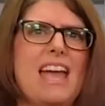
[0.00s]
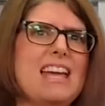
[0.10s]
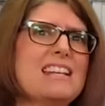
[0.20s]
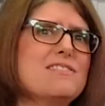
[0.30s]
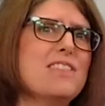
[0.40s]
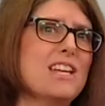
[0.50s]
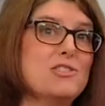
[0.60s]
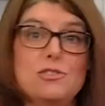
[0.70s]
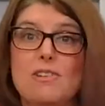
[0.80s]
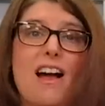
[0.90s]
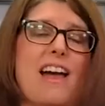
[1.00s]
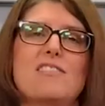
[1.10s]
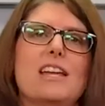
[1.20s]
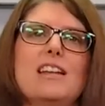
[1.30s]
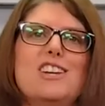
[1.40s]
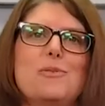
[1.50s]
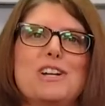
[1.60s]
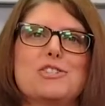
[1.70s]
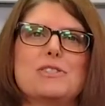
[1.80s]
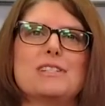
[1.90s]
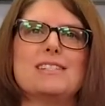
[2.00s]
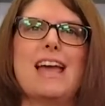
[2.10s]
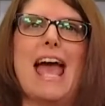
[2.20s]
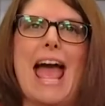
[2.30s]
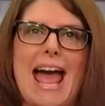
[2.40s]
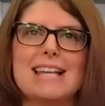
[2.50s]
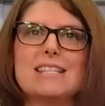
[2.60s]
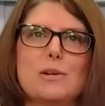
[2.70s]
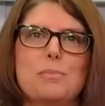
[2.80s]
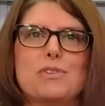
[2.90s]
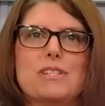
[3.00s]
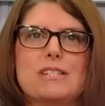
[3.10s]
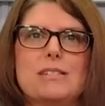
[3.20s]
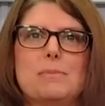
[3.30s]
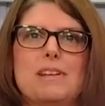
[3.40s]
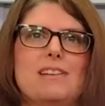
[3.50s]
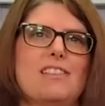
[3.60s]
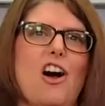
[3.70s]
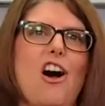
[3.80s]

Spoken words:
And if they do not have any questions, ask a participant in the